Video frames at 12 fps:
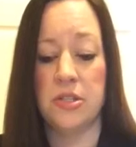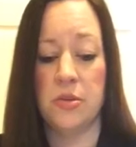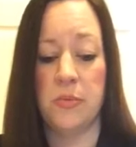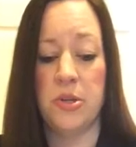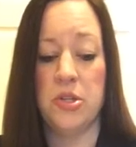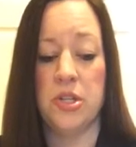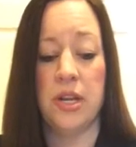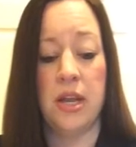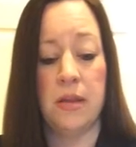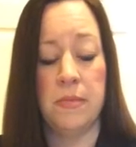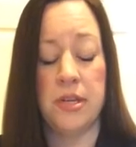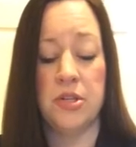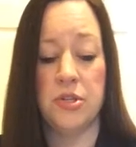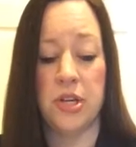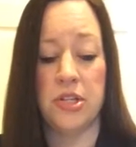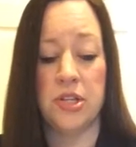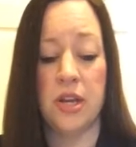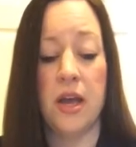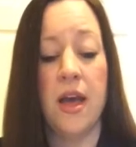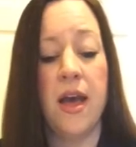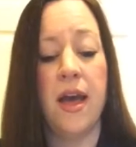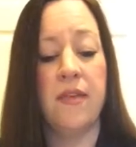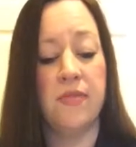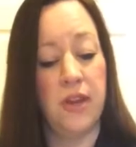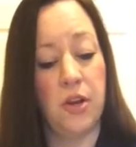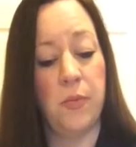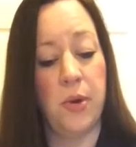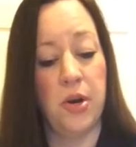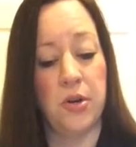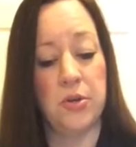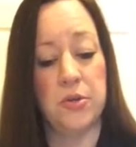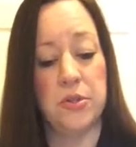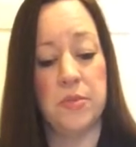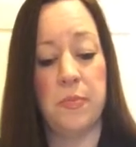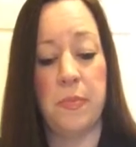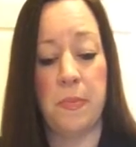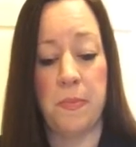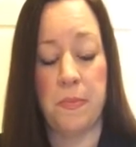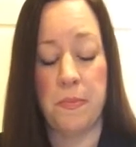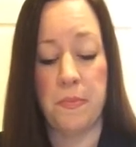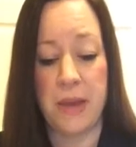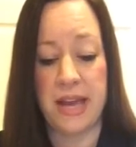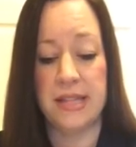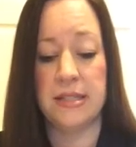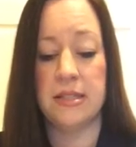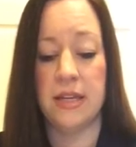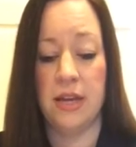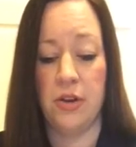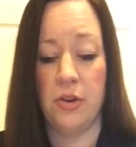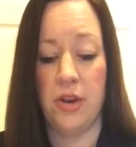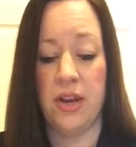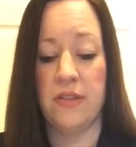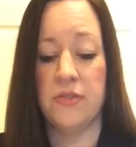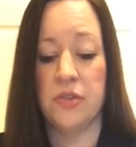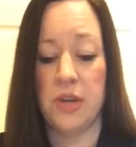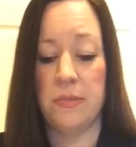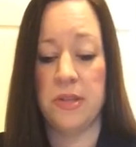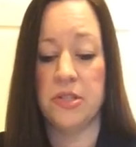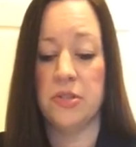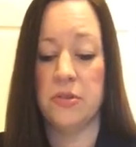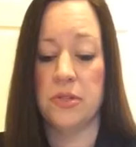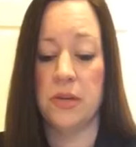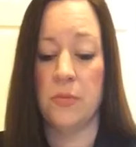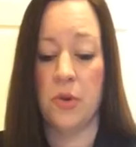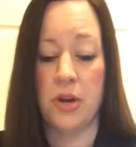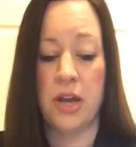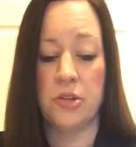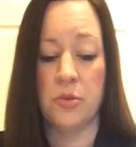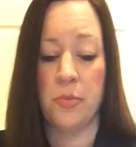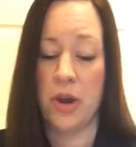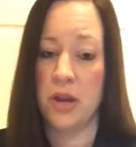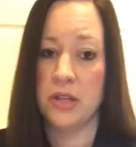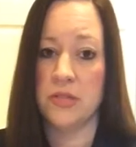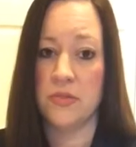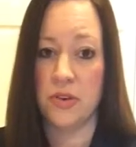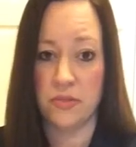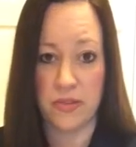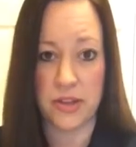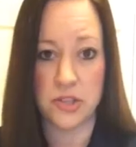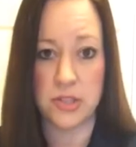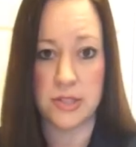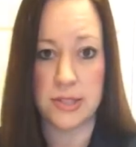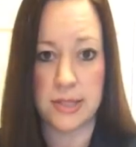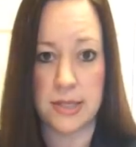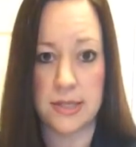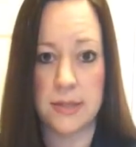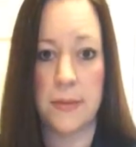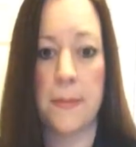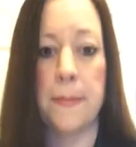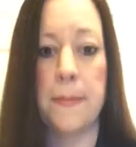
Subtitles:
distribution, and administration of nanoparticles-based integrative treatments using more natural products for infectious disease.